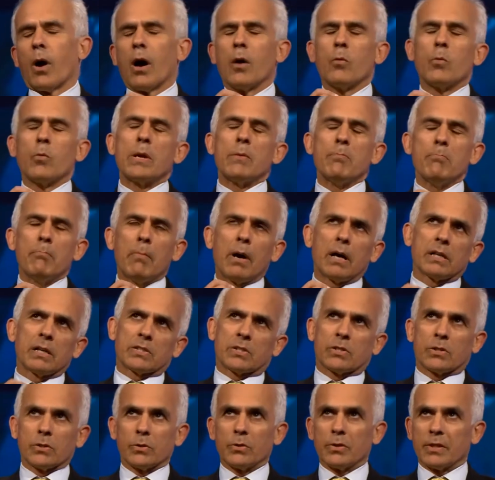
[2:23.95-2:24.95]
We
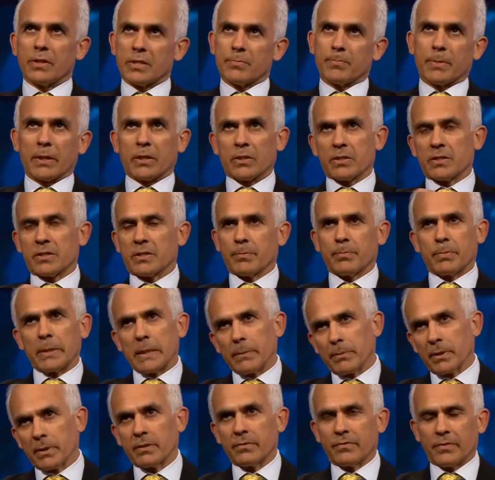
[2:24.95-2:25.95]
must do this because the
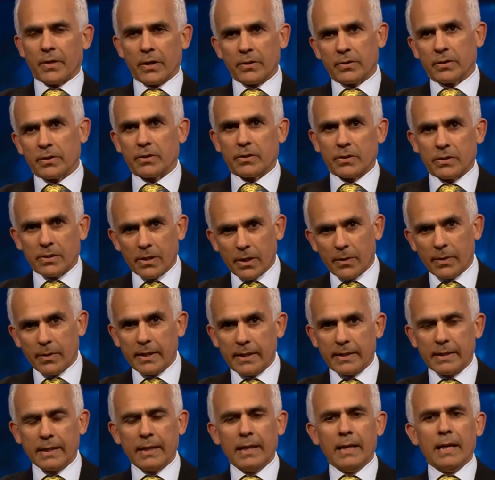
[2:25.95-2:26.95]
people have voted to do
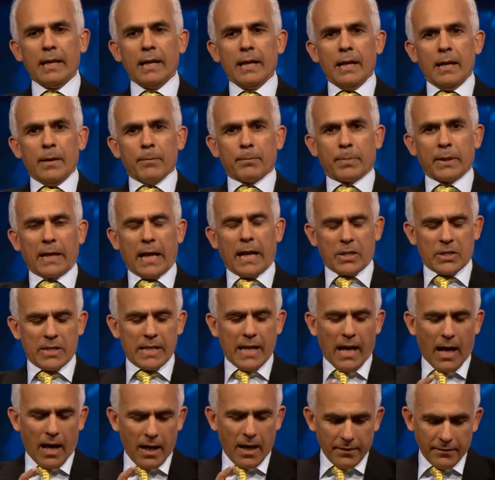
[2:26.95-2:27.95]
it. But
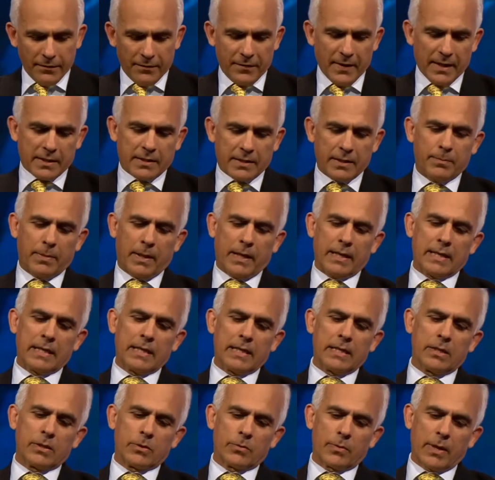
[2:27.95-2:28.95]
actually, unfettered by
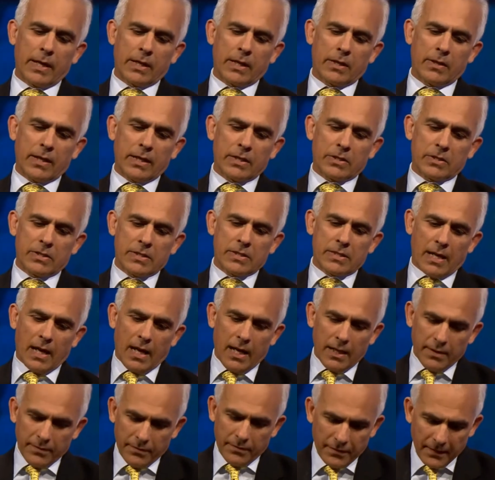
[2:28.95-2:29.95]
EU regulations,
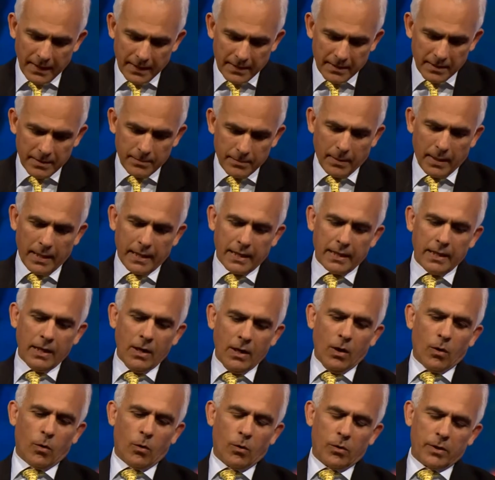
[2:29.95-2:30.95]
unfettered by
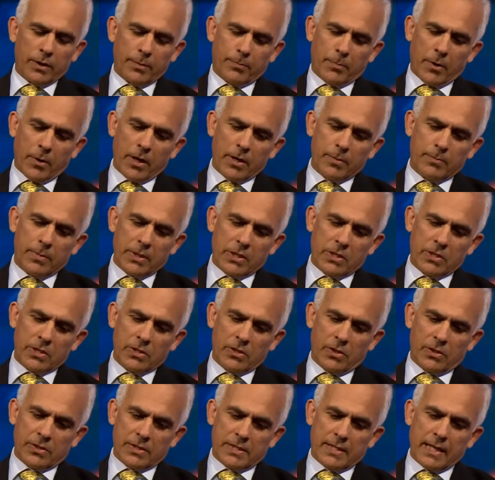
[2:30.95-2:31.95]
all the prohibitions
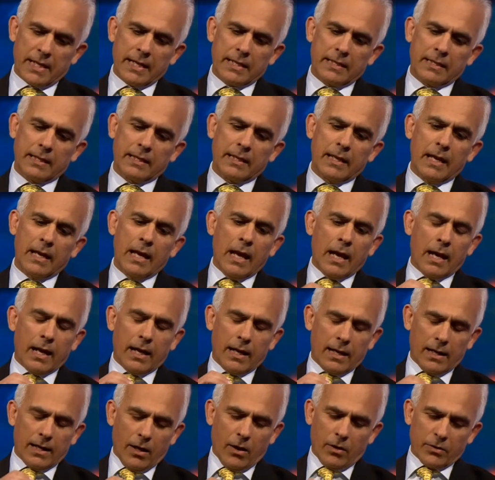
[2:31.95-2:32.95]
on state
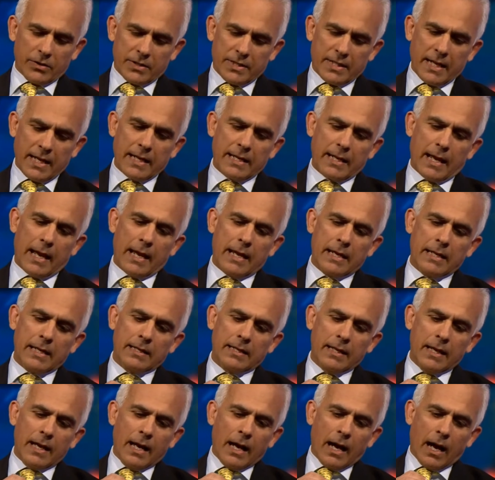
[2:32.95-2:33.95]

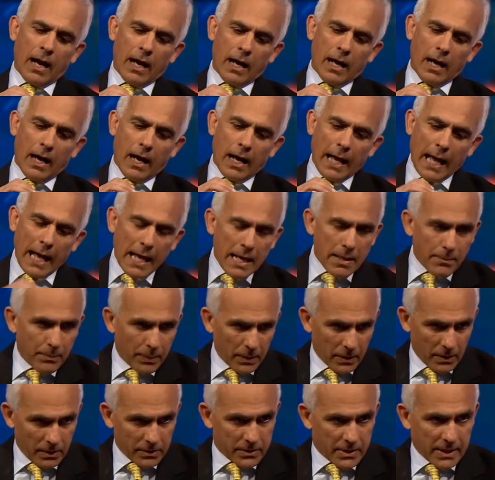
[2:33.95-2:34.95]
aid,
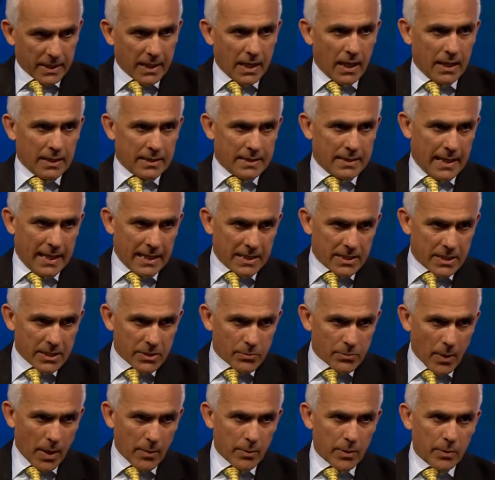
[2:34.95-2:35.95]
able to cut
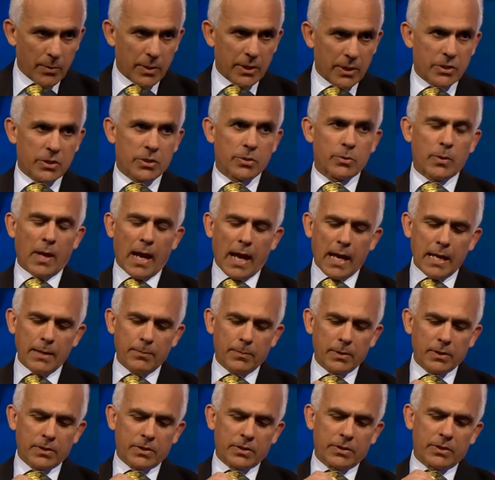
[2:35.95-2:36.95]
taxes where we wish to,
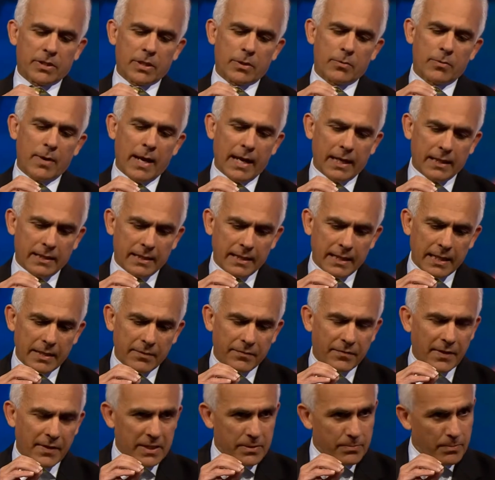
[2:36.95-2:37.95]
able to direct
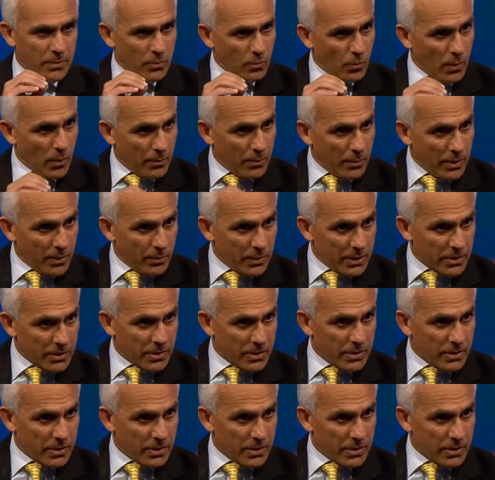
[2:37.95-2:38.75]
investment where we wish to.